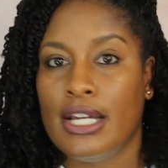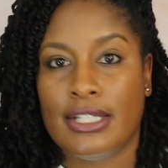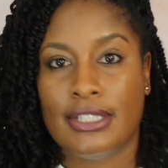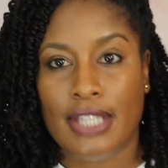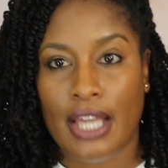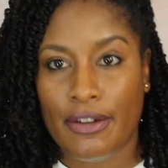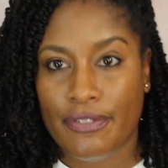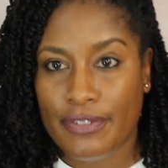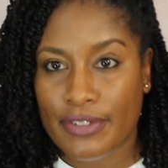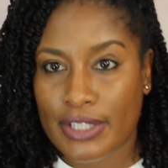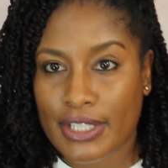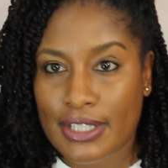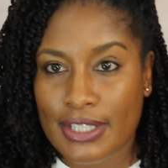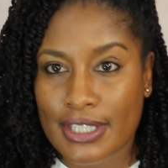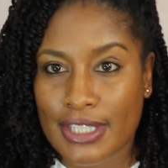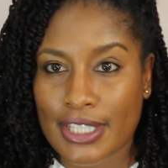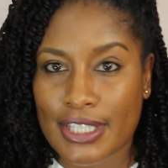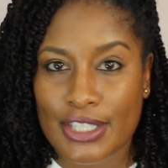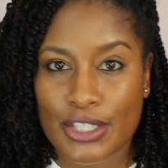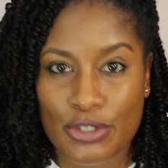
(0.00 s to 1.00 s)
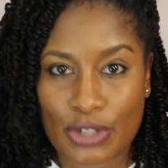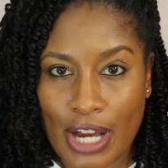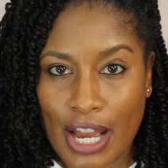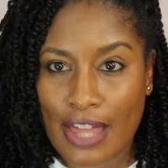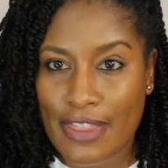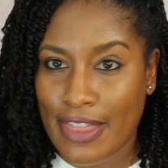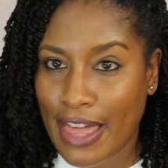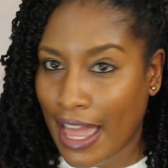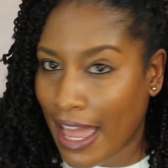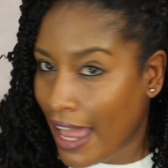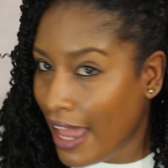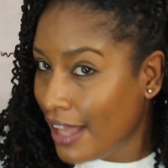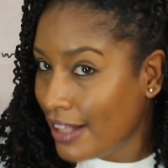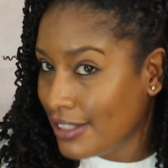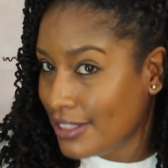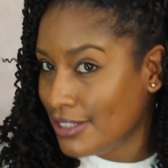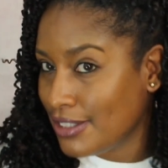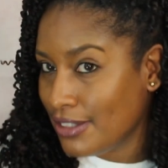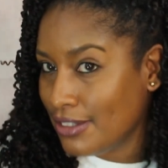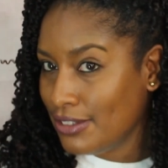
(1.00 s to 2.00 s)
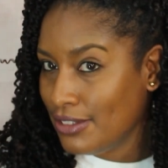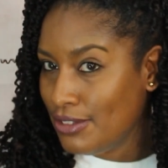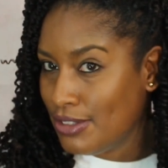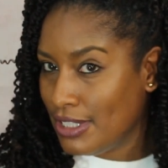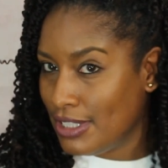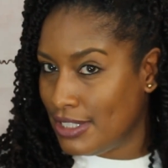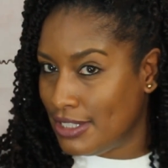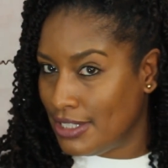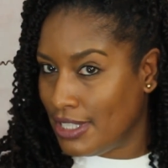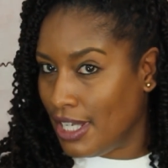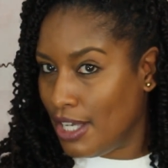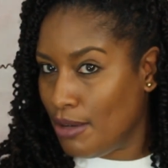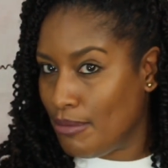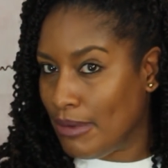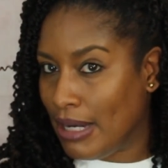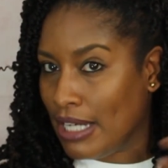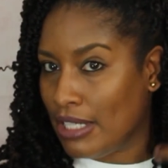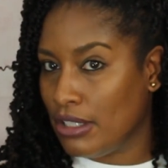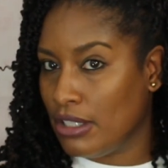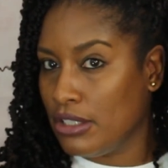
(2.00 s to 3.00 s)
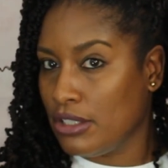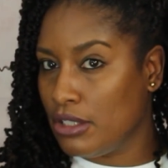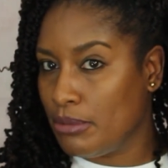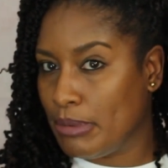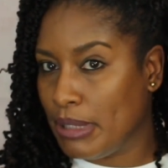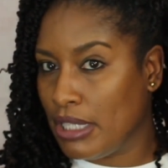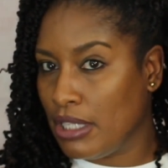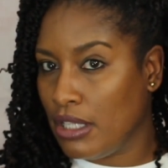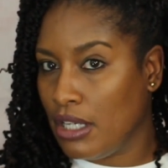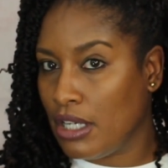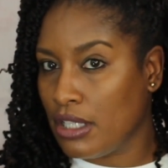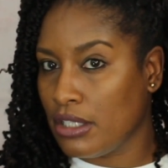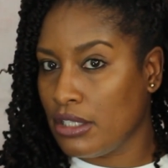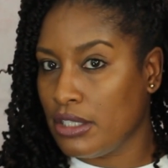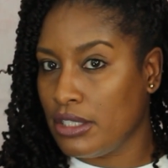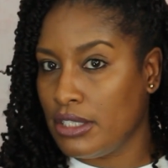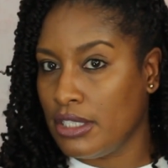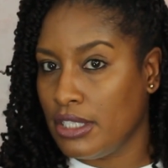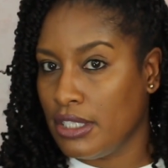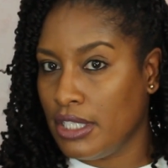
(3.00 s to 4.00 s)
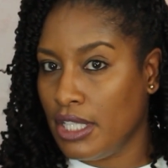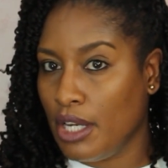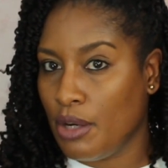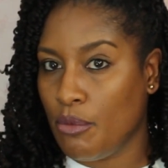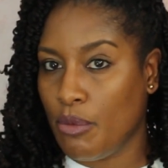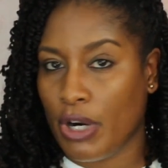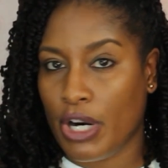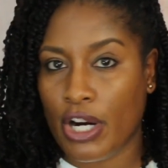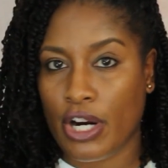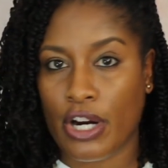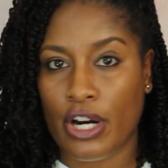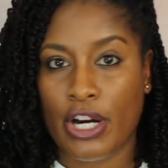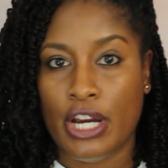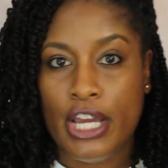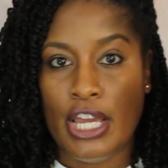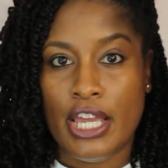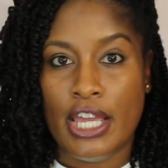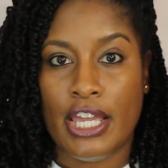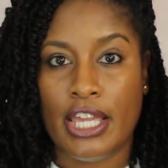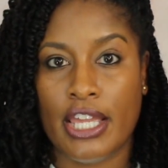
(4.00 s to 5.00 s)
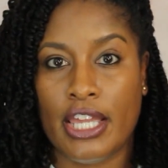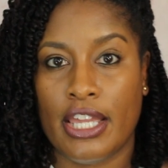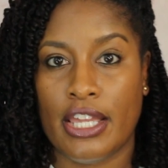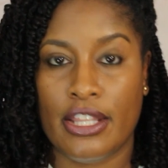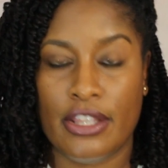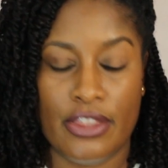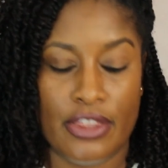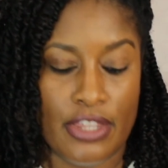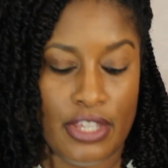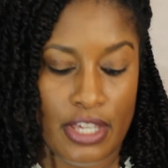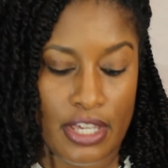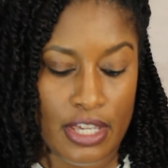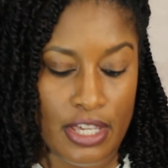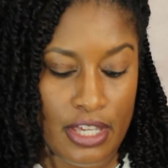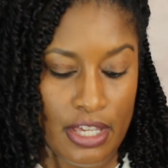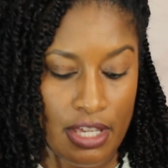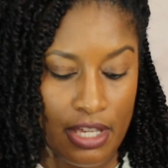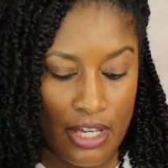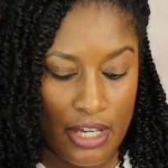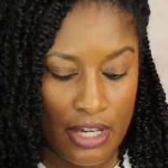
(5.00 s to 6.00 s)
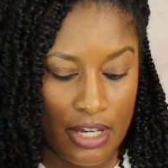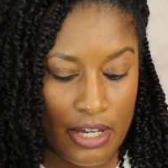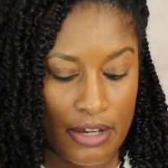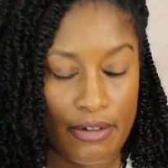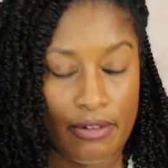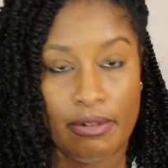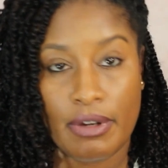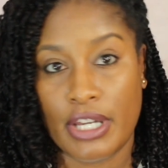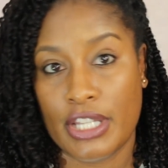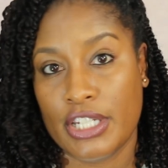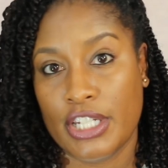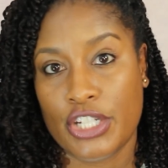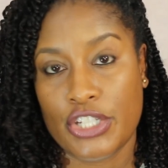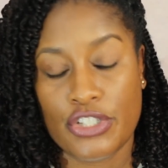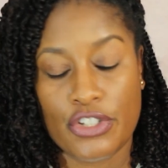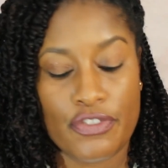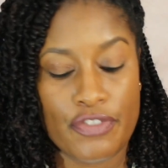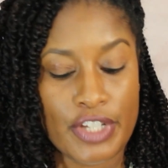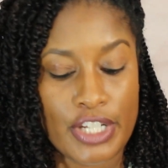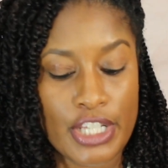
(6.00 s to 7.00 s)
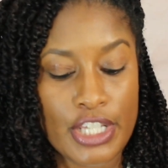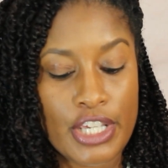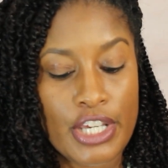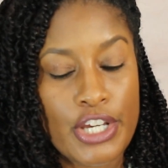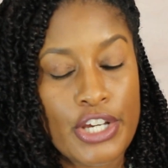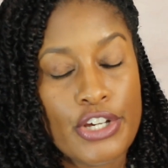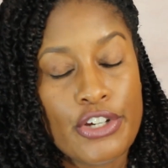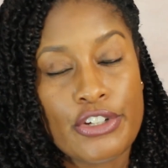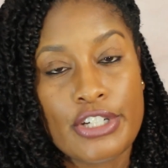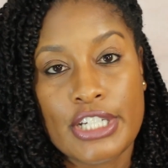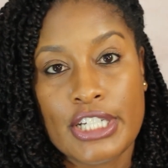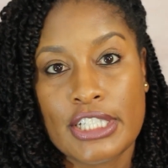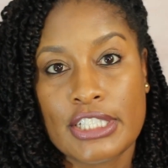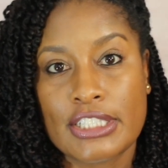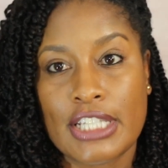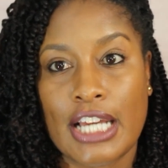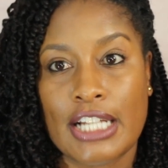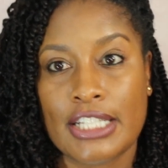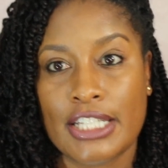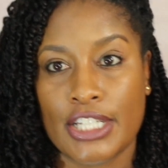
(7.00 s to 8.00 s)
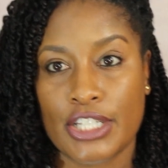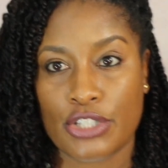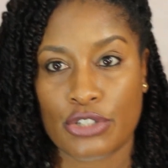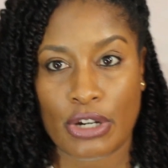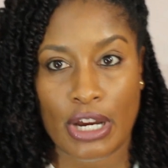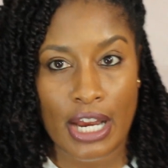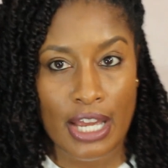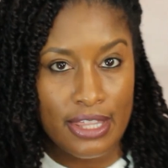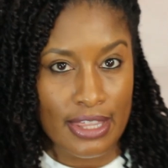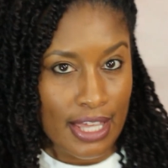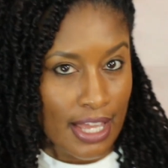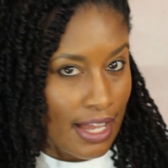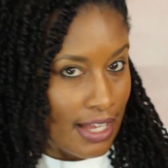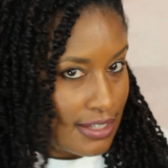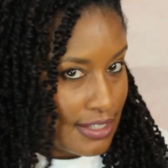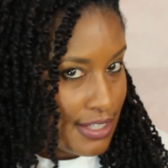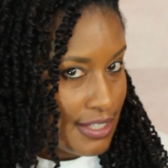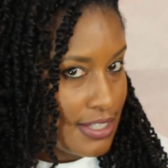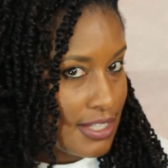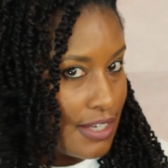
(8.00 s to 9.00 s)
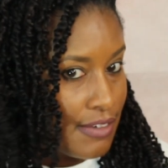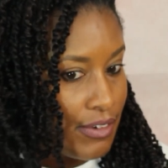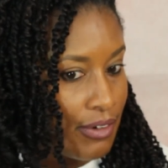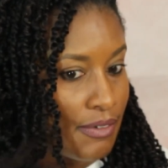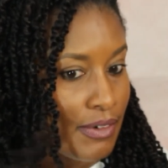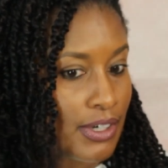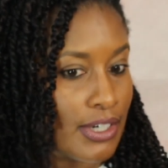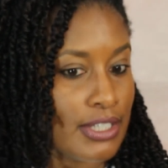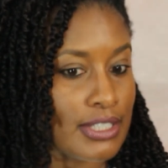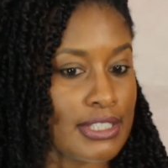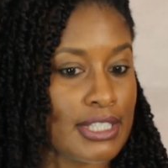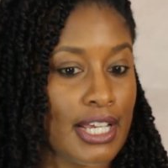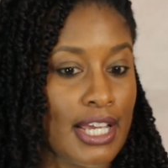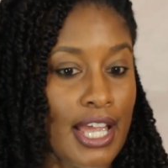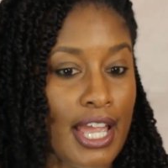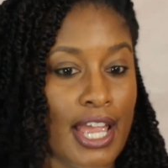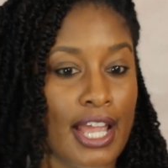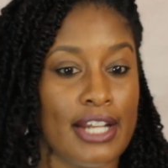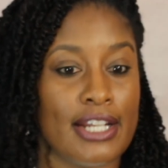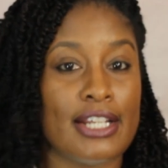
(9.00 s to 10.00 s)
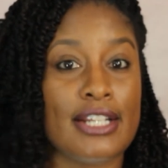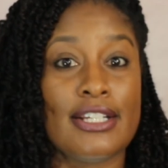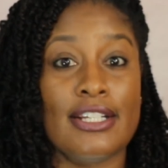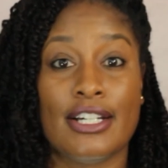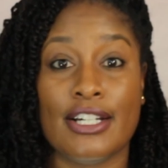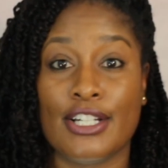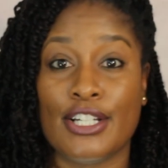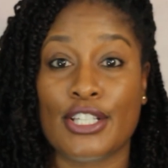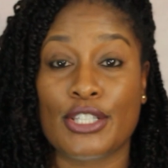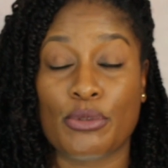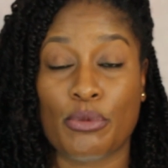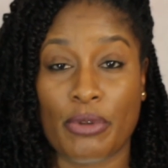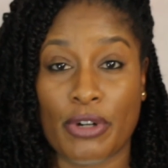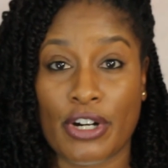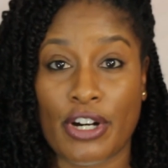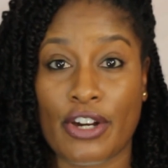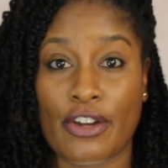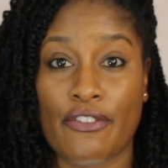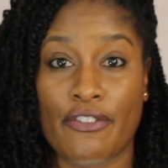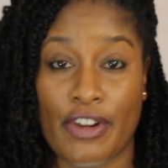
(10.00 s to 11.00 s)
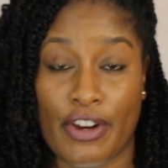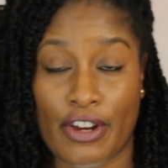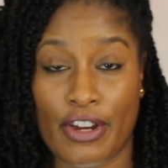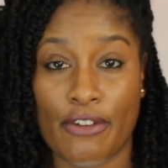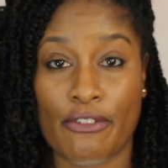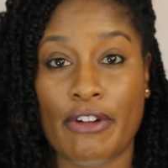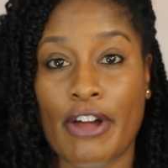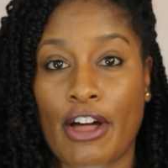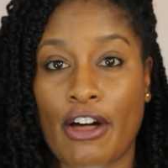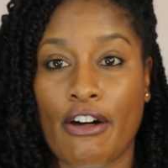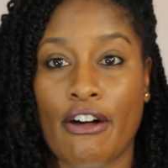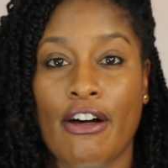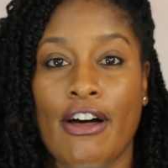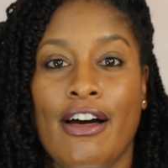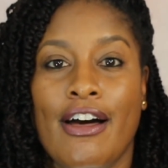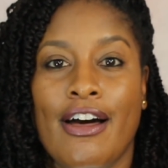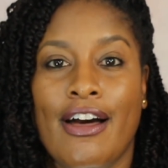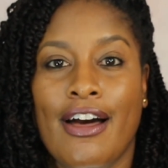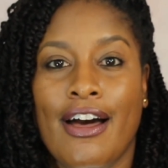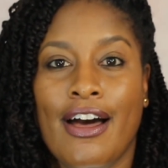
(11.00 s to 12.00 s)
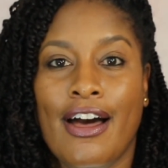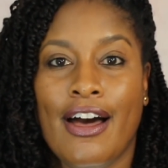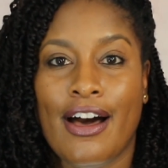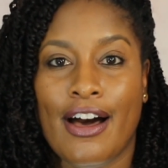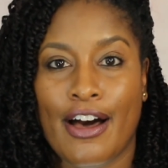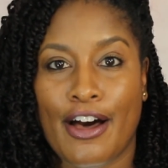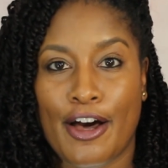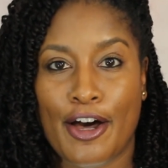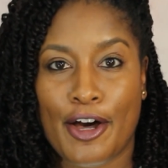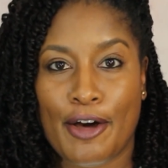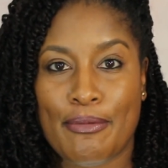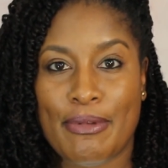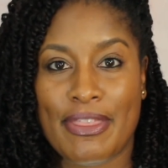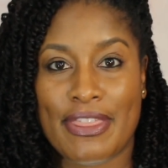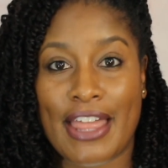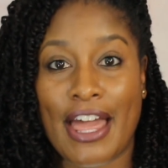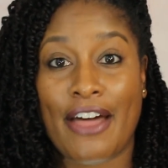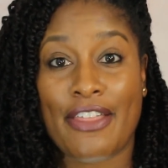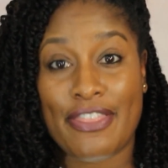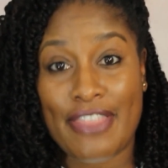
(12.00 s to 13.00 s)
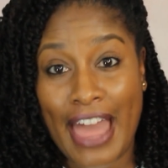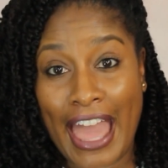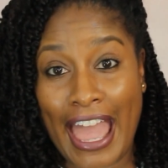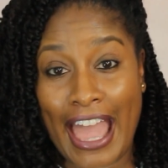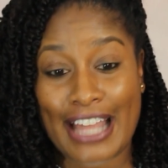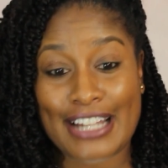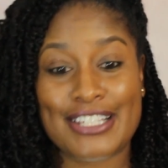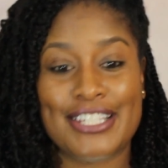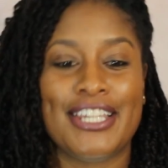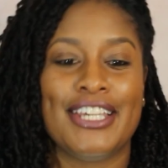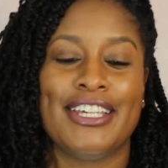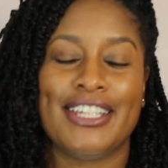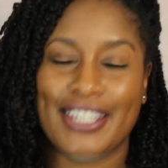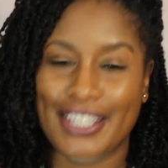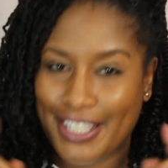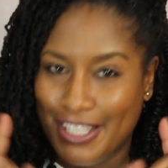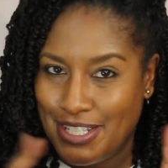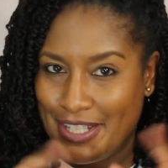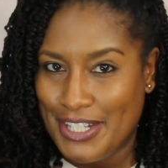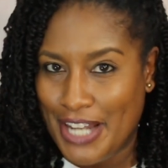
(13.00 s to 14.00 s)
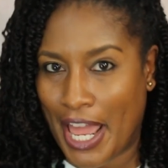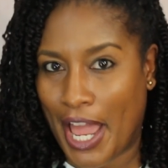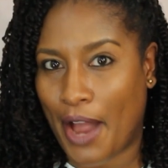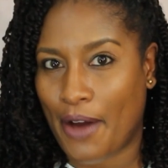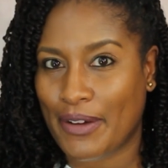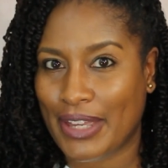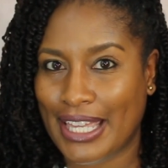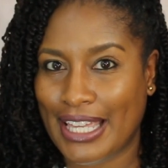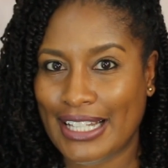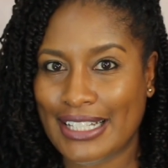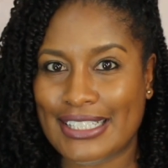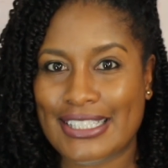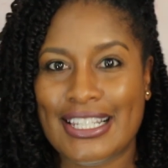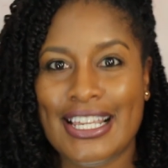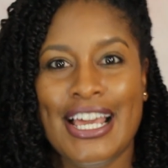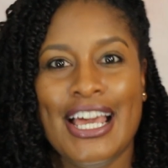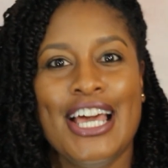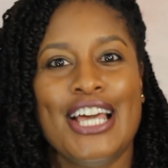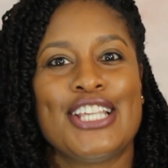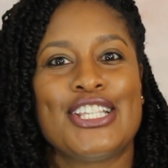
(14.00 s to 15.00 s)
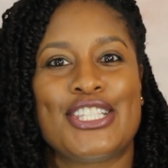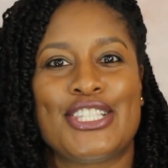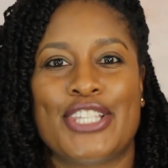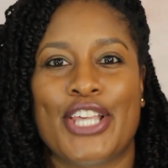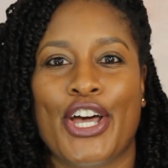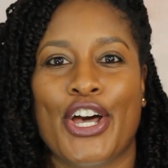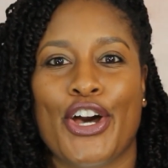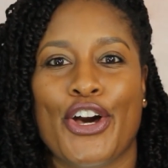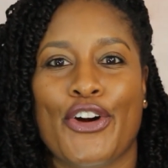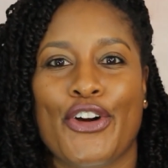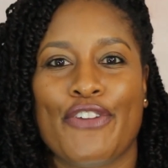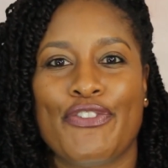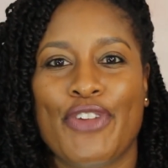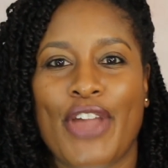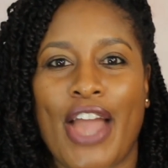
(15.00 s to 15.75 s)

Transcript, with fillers: definitely try that. So you can tell mine are a little bit longer than they were in the uh, initial video because I did try that to see if it worked and it does work very well. Um, now that is now it. So if